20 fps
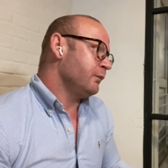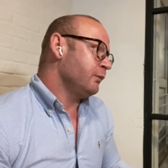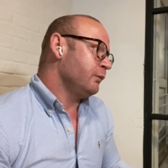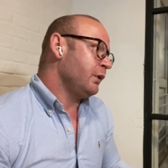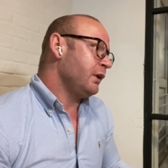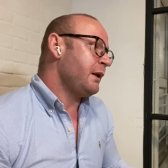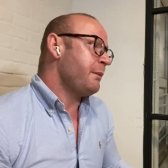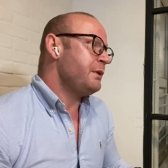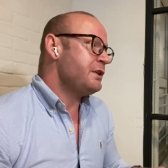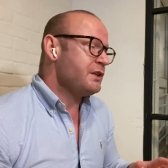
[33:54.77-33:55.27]

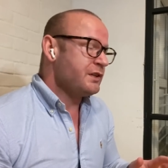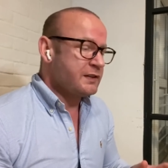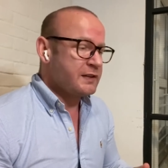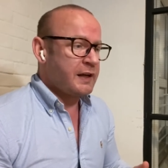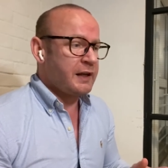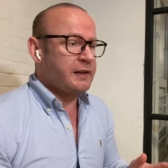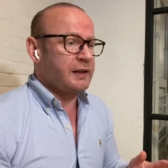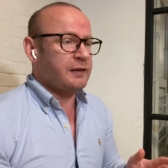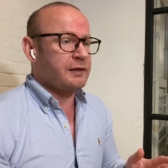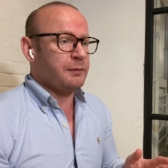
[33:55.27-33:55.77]
well, let me just
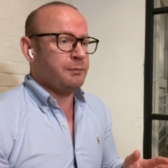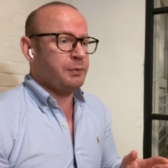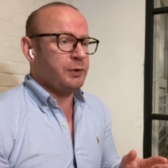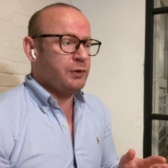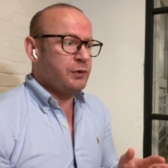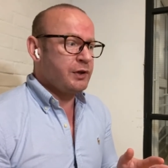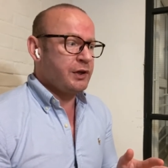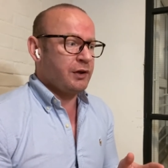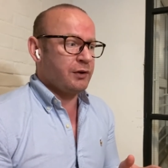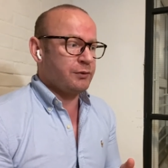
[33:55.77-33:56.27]
say that the
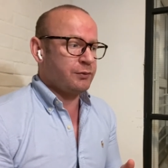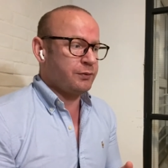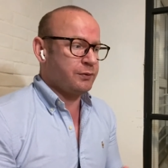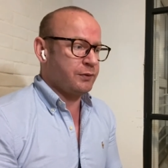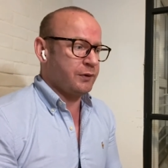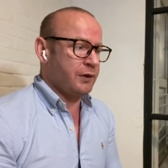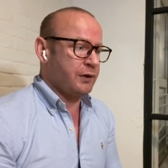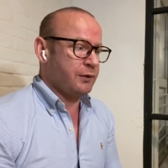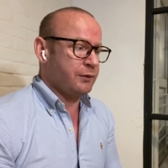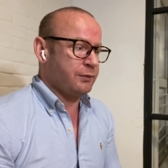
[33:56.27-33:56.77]
beauty
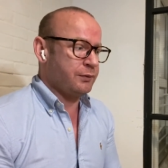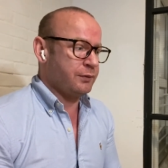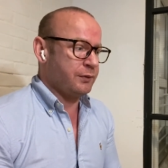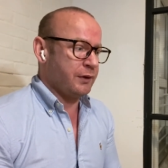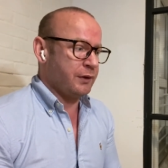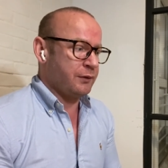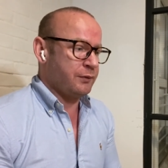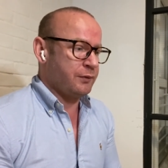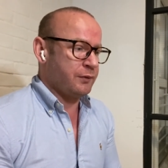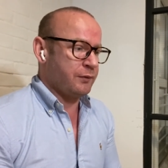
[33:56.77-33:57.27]
of
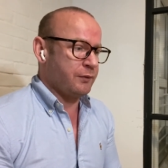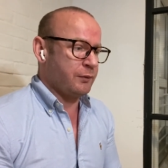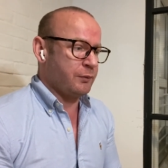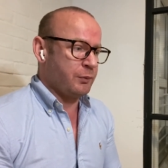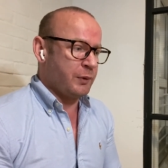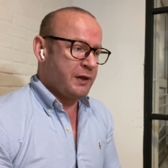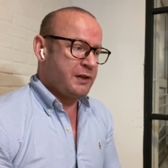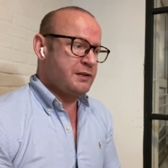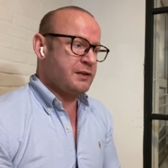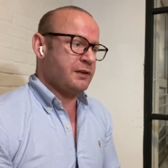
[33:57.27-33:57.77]

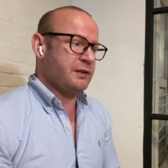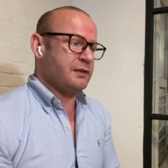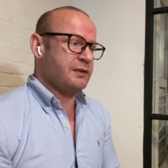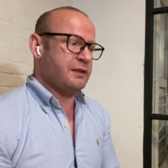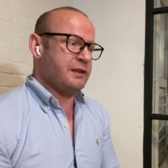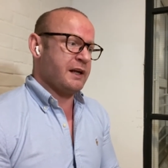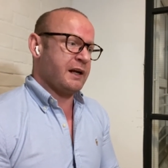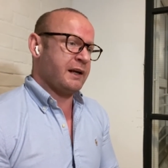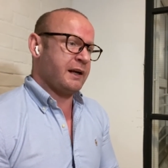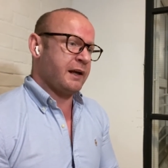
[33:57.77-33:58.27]

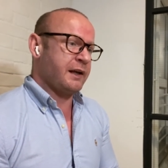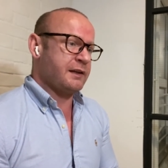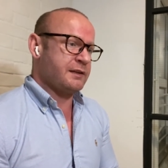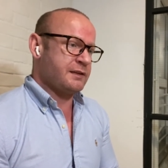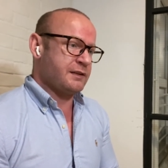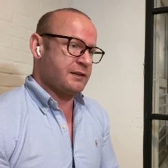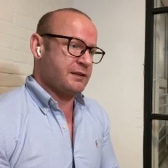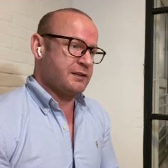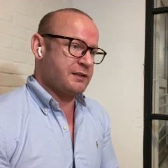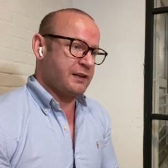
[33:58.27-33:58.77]
recent
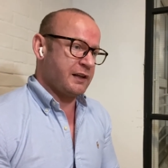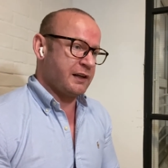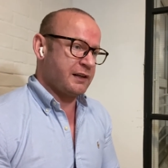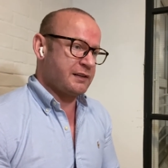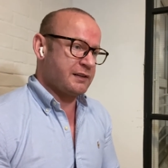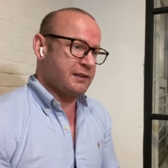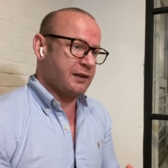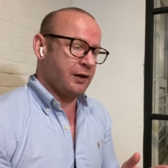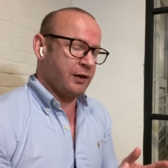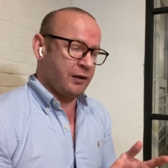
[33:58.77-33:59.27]
decades is
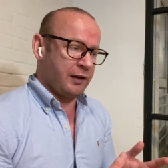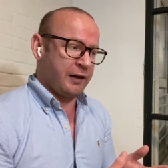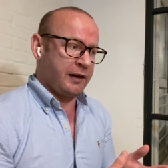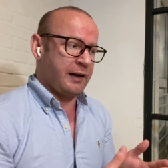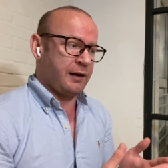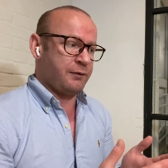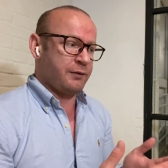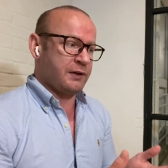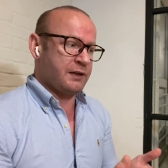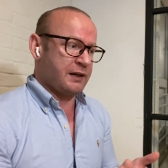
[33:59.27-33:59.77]
that
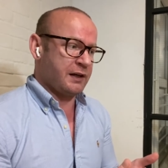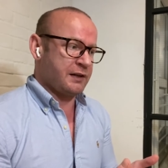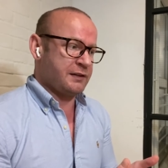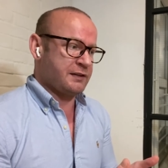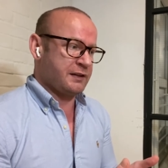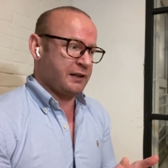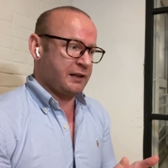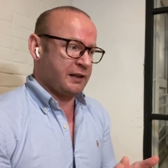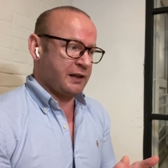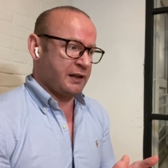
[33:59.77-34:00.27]
online
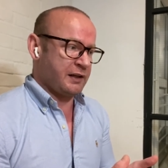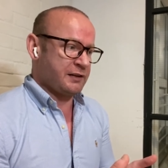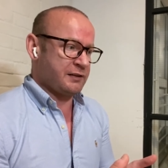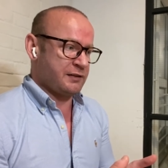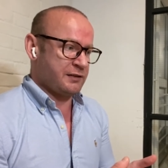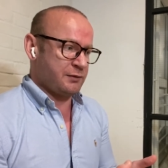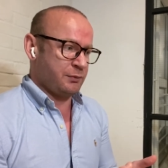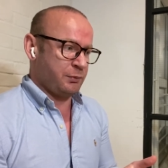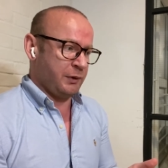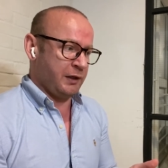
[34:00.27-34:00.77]
advertising
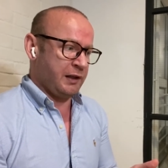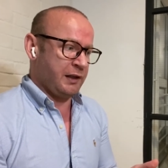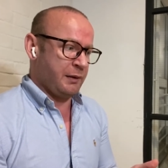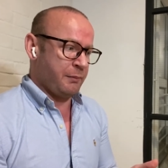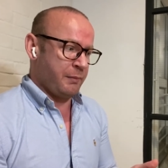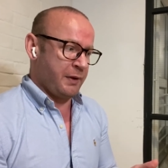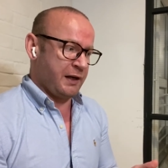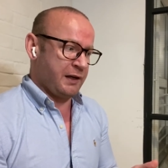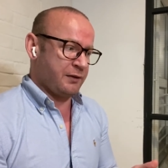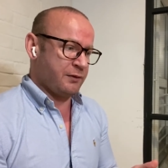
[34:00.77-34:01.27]
has really
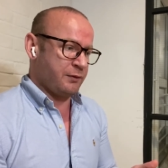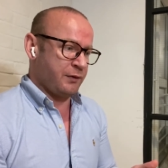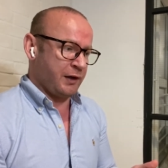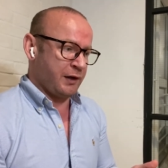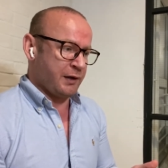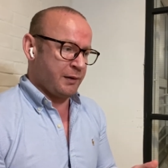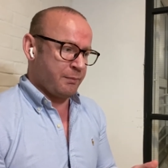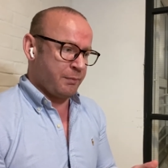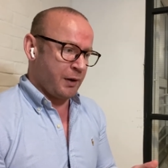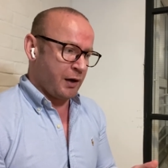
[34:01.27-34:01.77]
made it
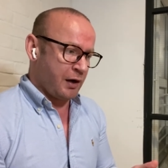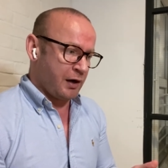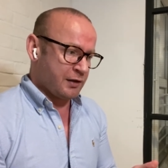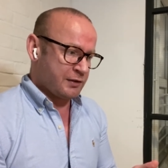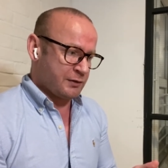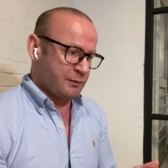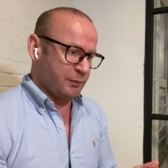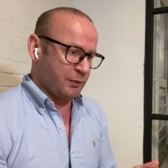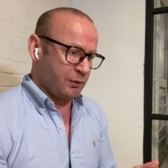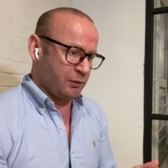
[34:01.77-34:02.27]
very
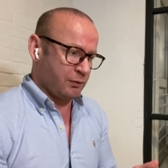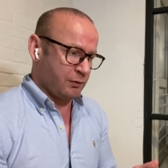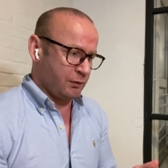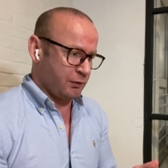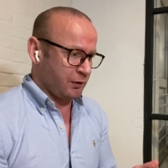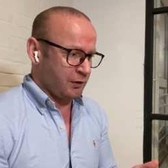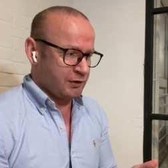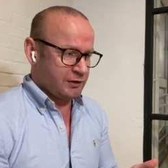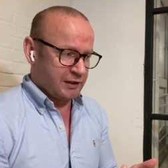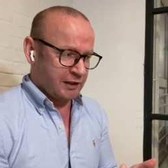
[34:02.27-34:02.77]
possible,
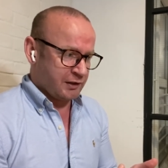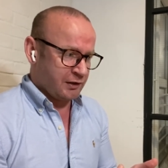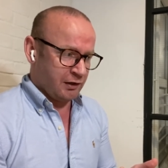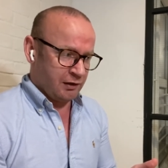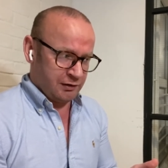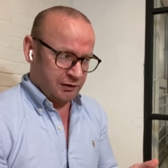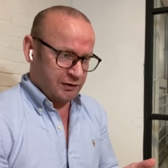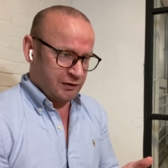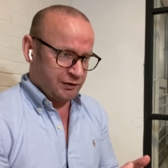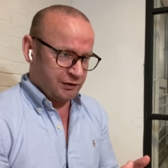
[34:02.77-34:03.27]
or
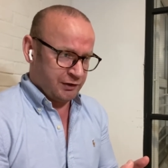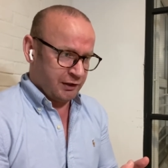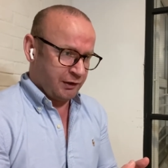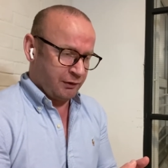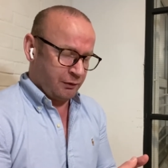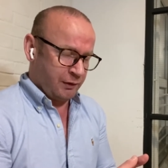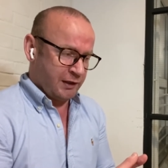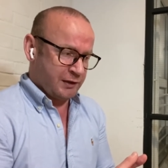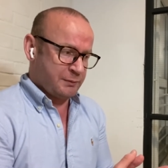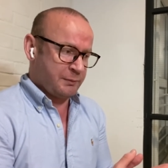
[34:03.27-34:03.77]
technology in
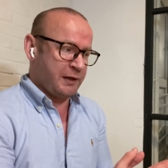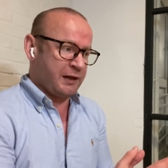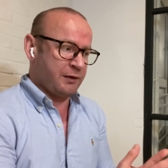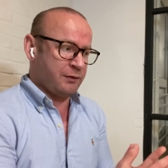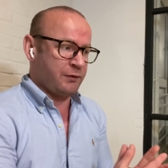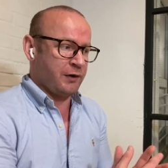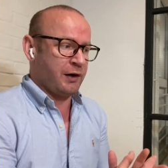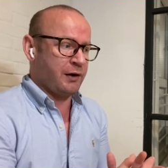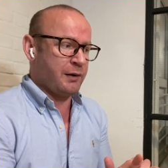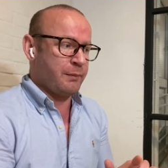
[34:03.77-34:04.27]
general has made
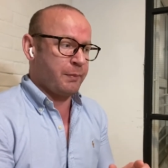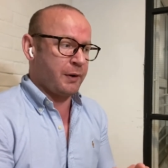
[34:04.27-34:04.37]
it very